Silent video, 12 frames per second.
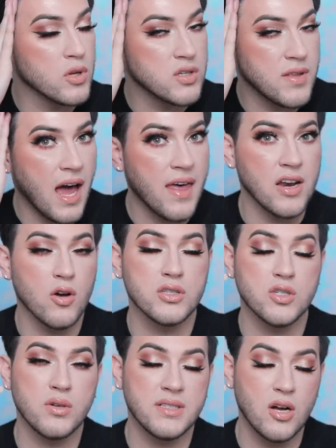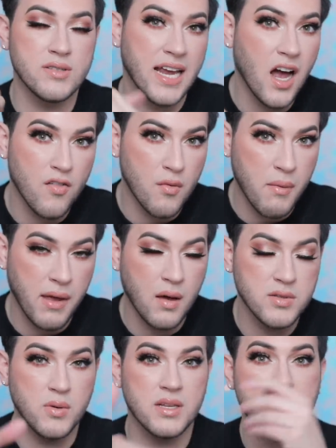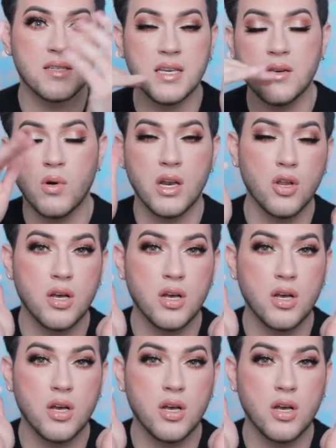we'll do that then I'll do it I'll take off all my makeup so we can see what it